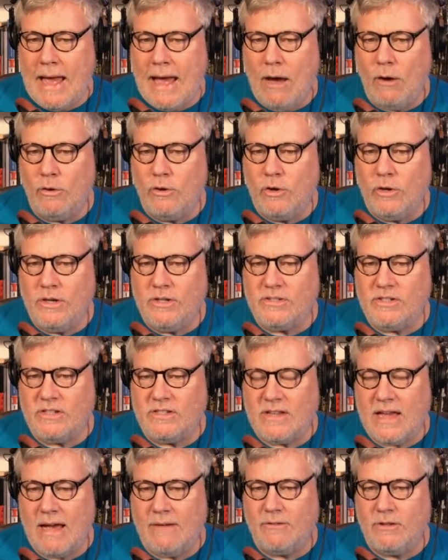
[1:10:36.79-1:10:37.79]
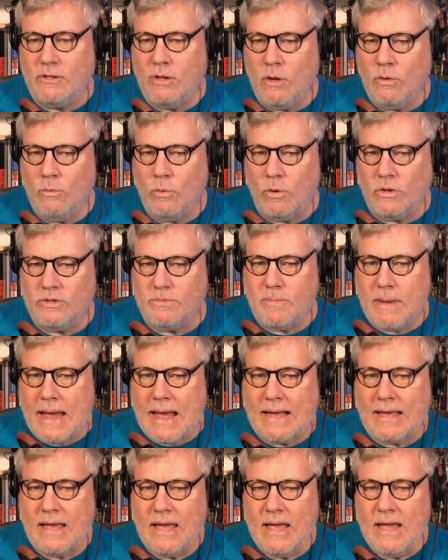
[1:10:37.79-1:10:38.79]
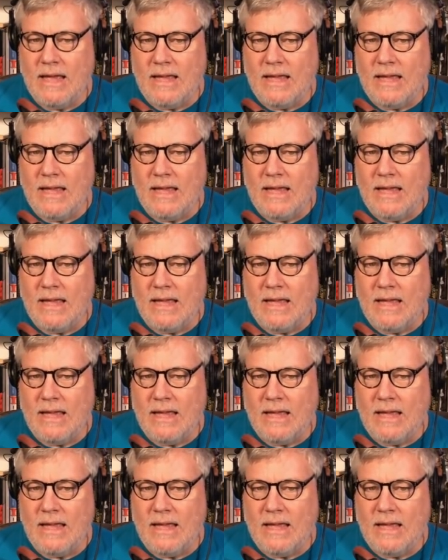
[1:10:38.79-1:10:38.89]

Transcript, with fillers: how good is it to have Clone Wars back,